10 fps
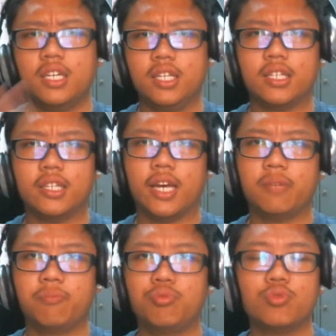in that
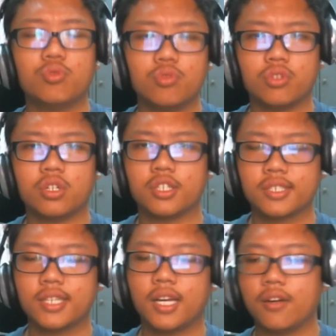pool
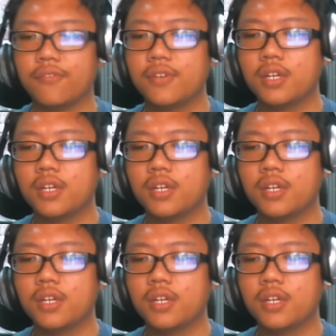herself,